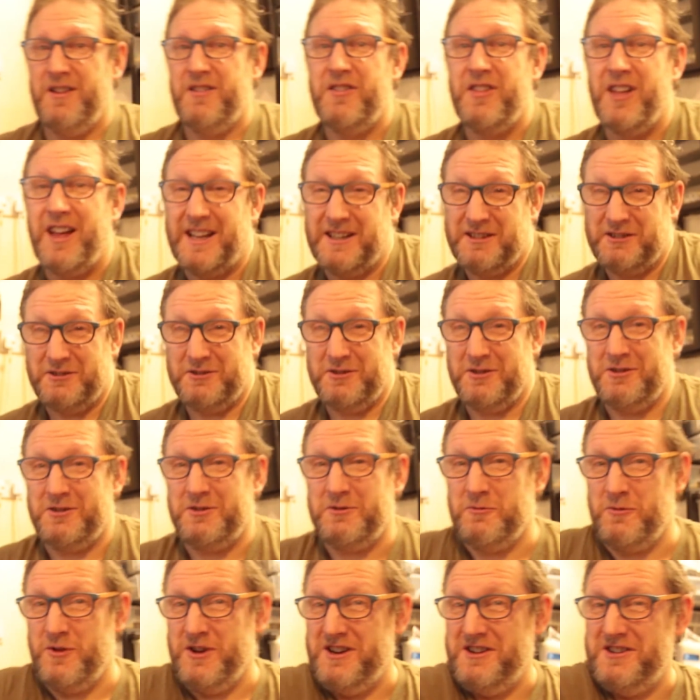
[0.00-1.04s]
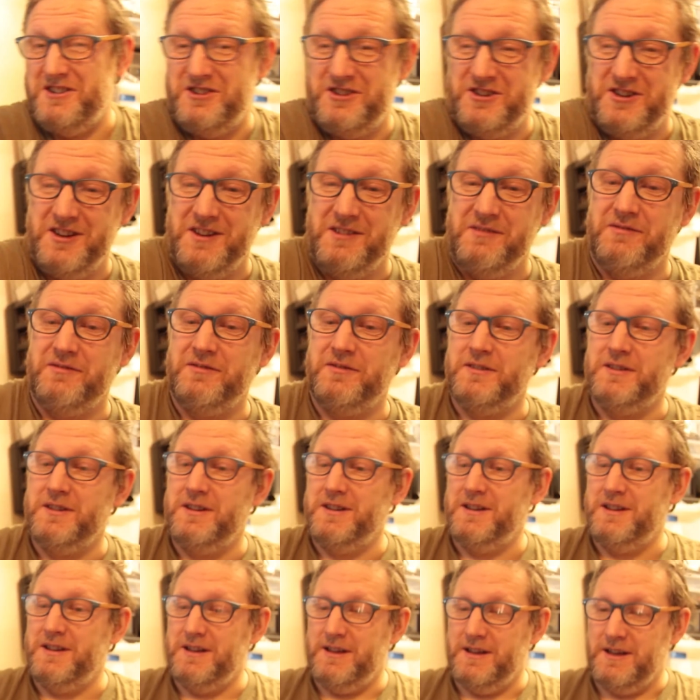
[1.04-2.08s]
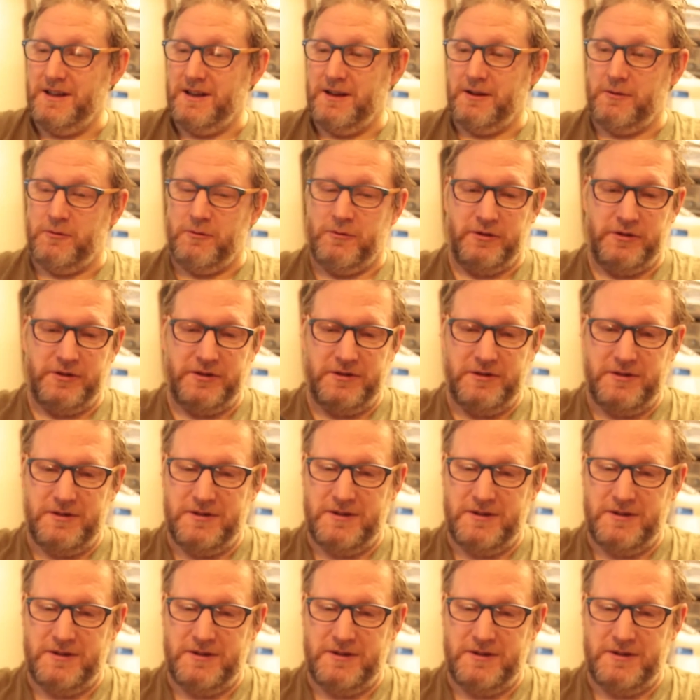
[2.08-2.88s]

That's a sweet sheath, and of course